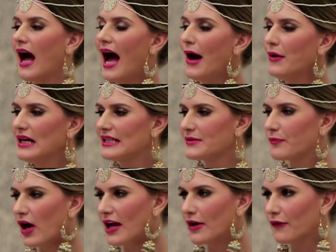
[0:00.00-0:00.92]
How has
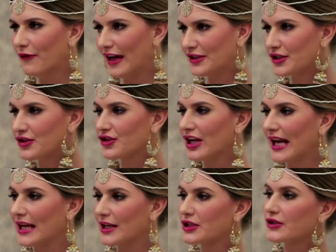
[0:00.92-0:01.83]
bridal fashion
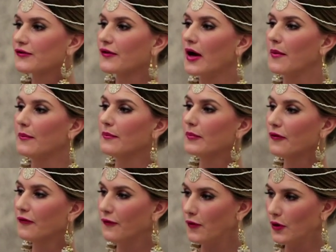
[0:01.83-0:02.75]
changed from
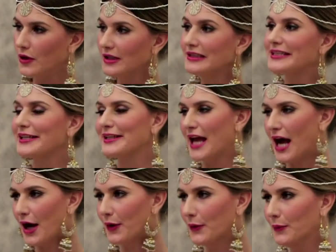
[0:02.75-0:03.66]
before to
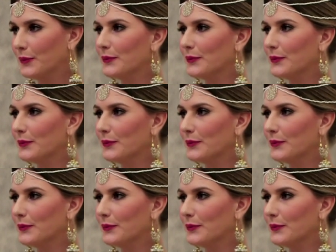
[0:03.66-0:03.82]
now?